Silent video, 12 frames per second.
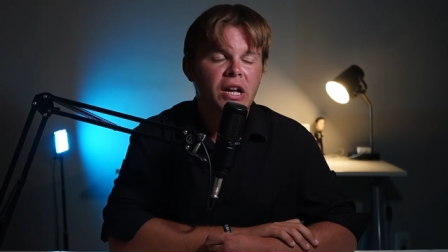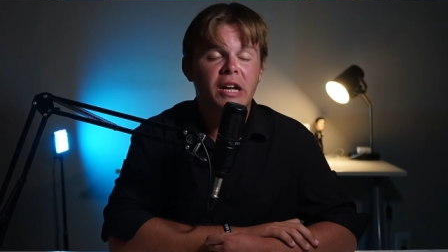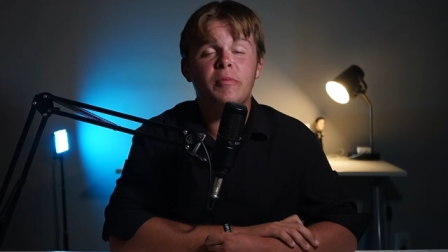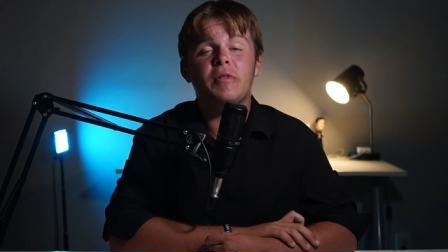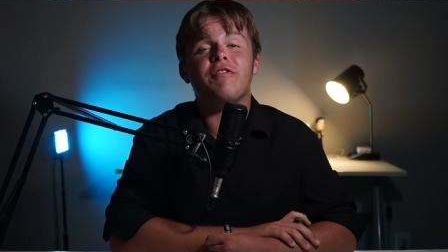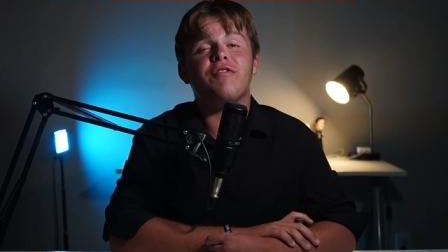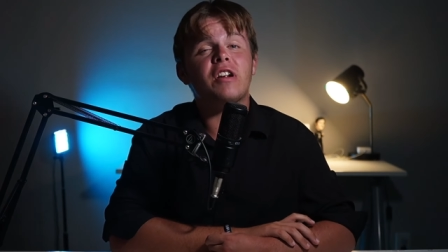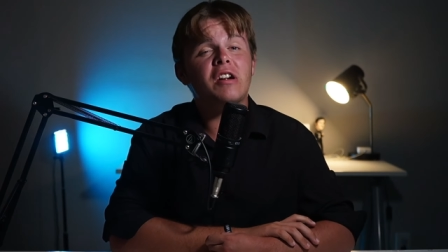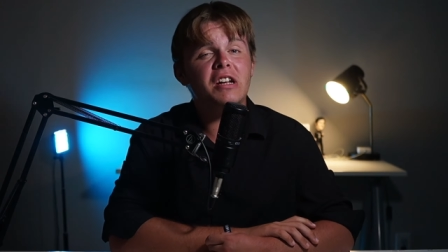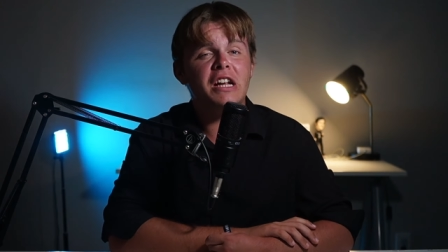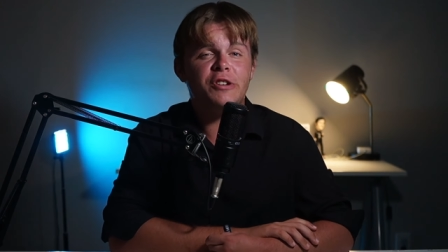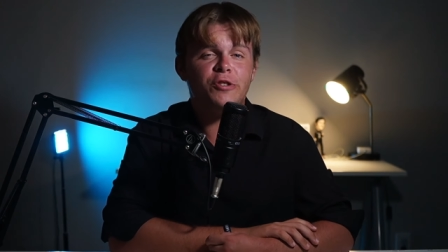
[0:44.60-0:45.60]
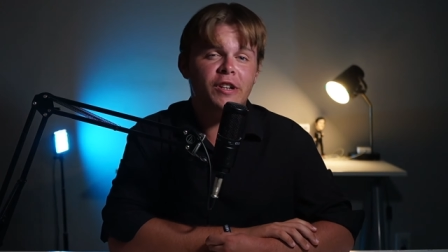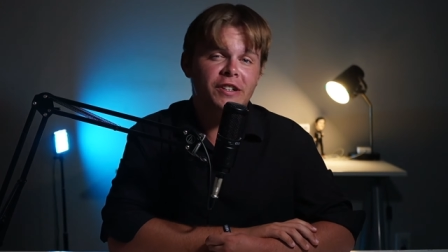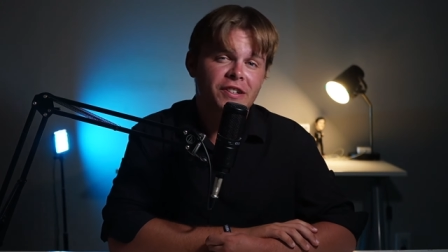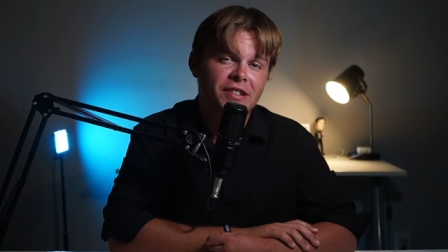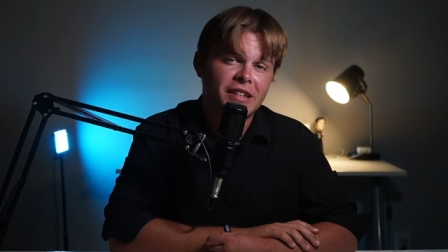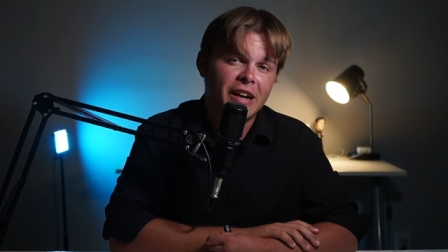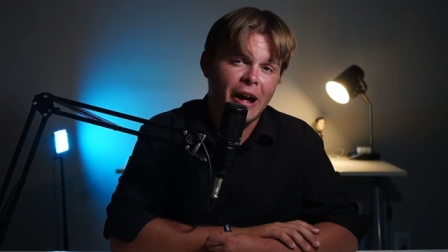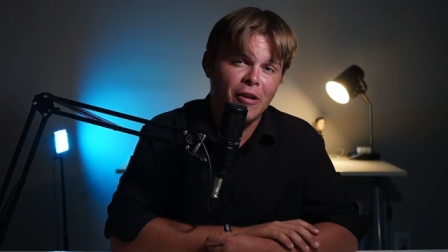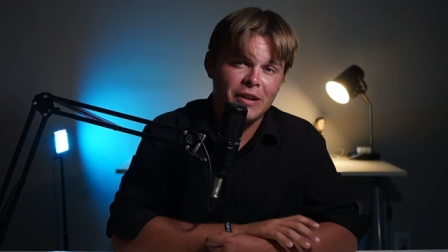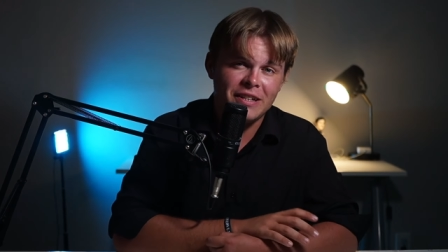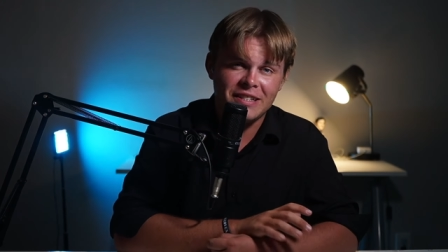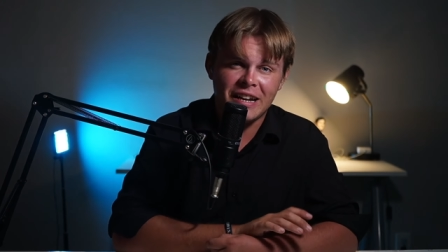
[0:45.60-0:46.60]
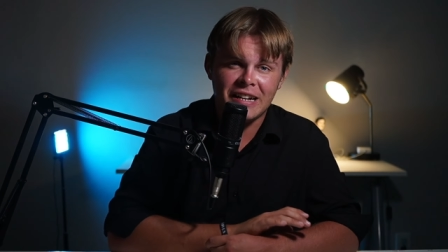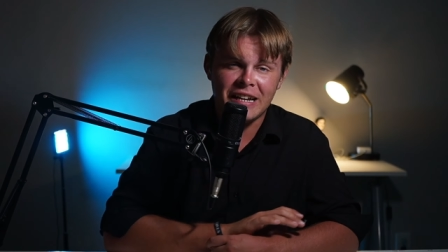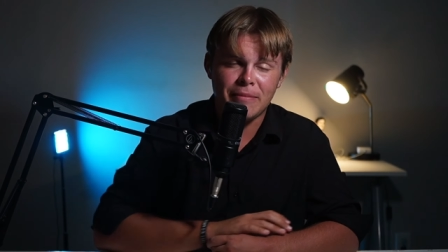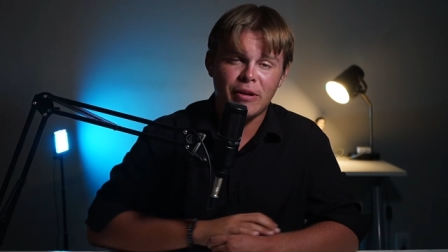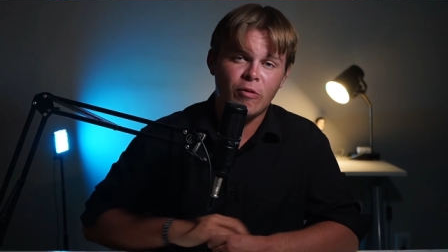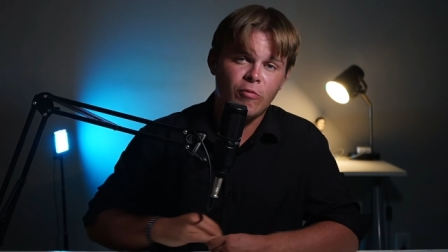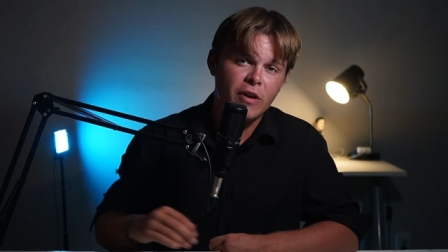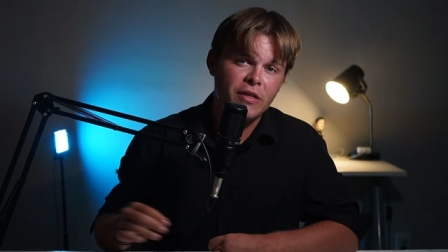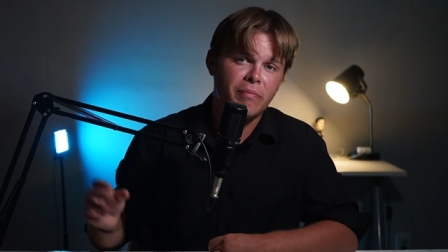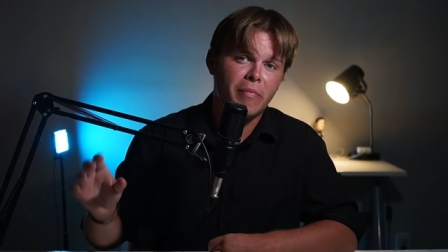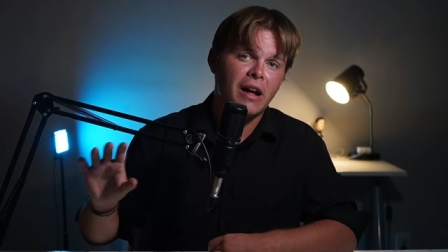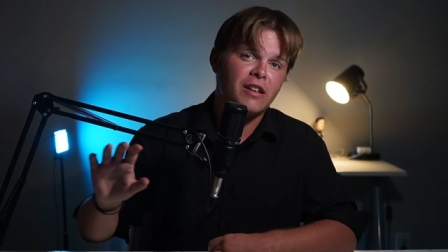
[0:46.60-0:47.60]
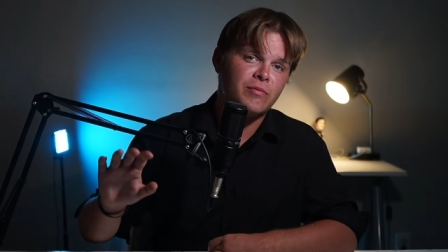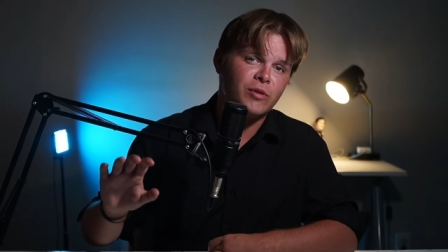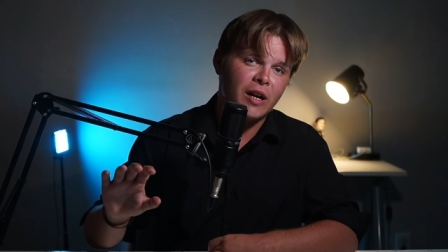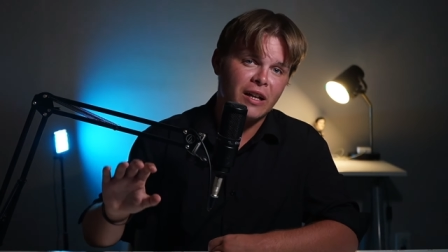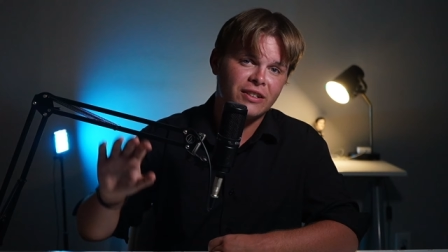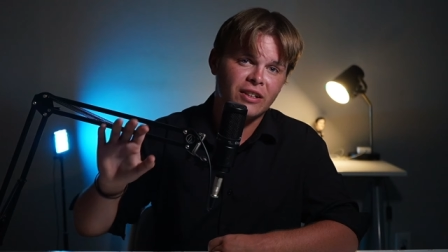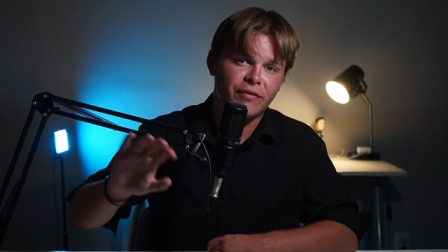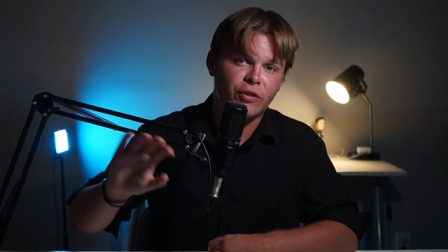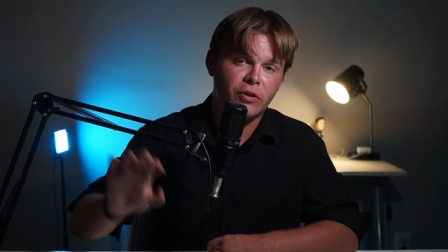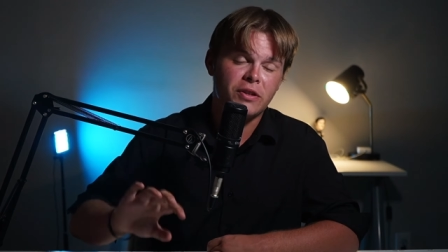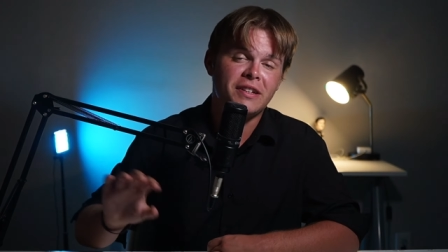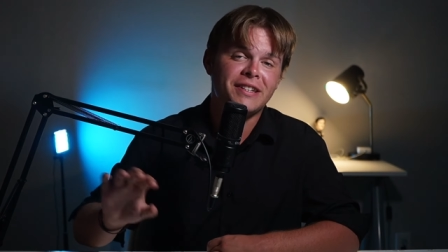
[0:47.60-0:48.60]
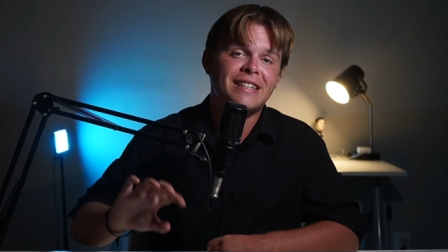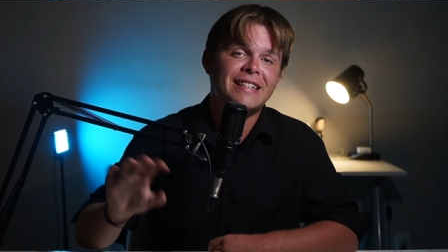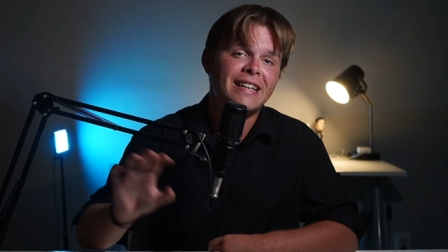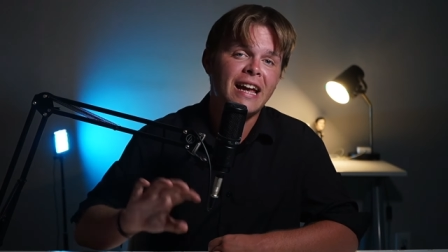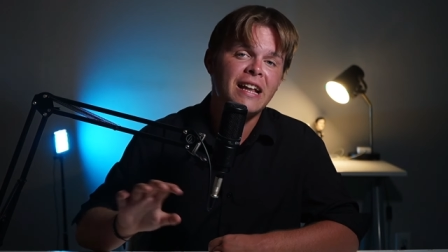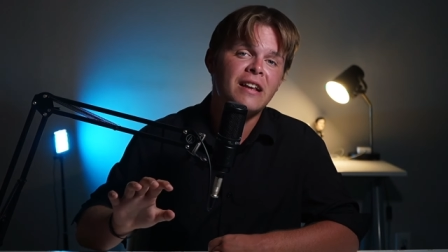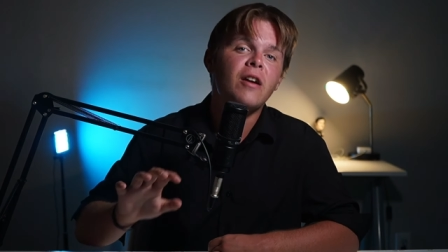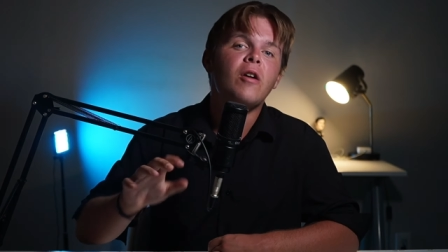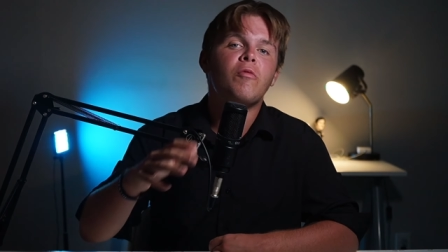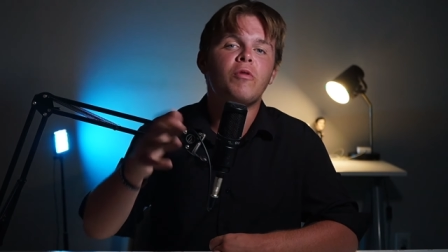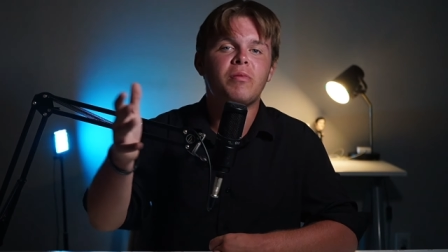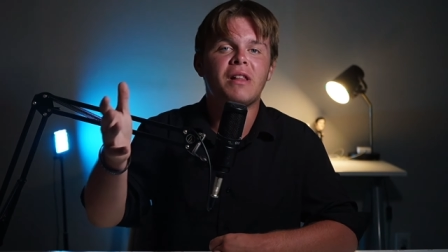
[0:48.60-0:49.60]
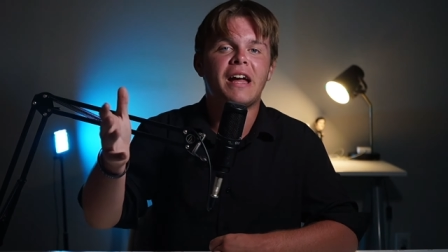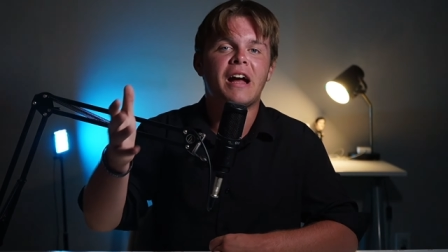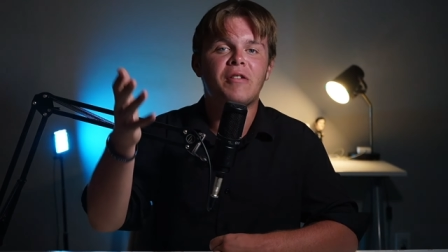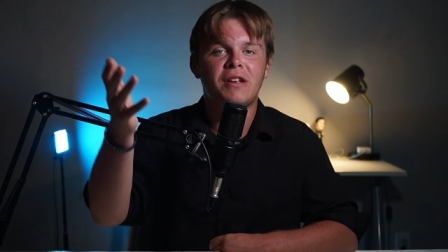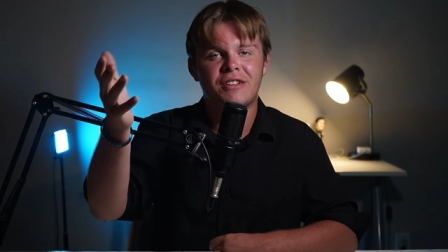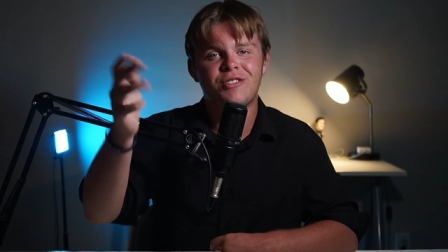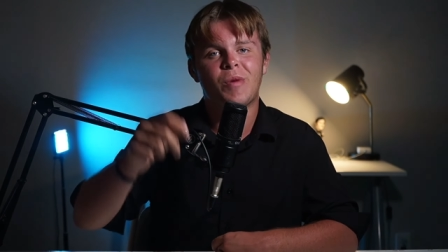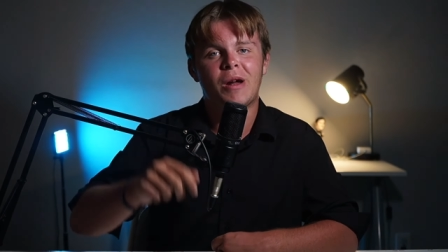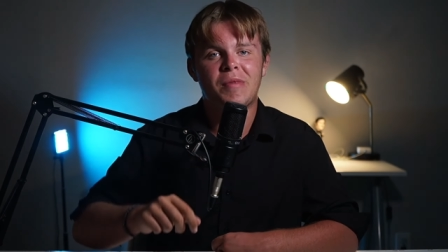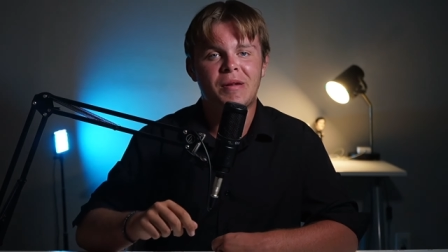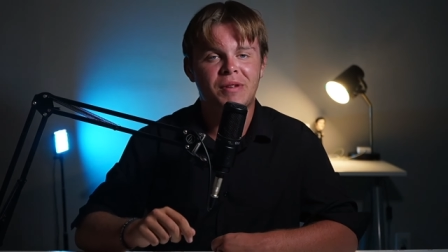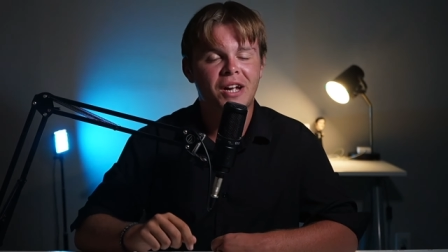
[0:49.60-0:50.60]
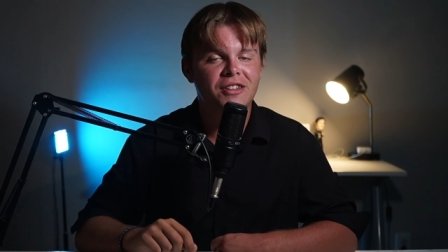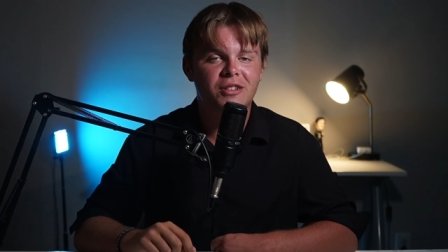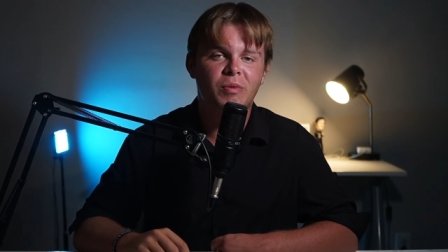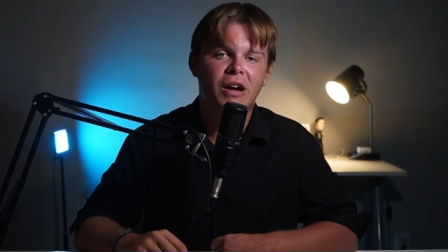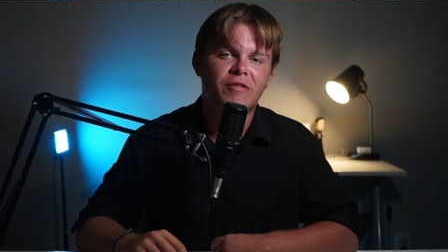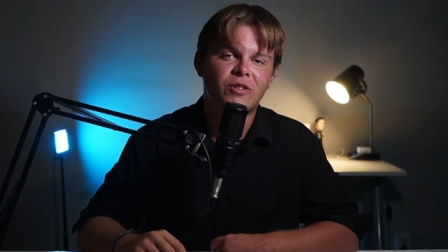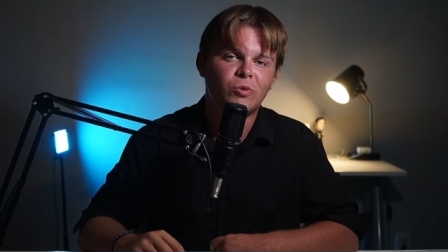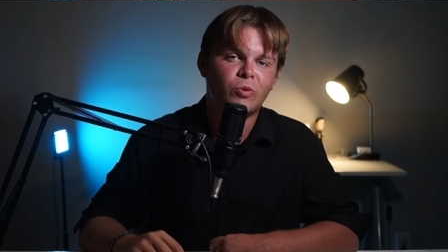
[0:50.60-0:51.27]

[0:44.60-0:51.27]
It'll be very interesting to see how his dynamic with Miles Morales of Earth 1610 will play out in Spider-Man Beyond the Spider-Verse,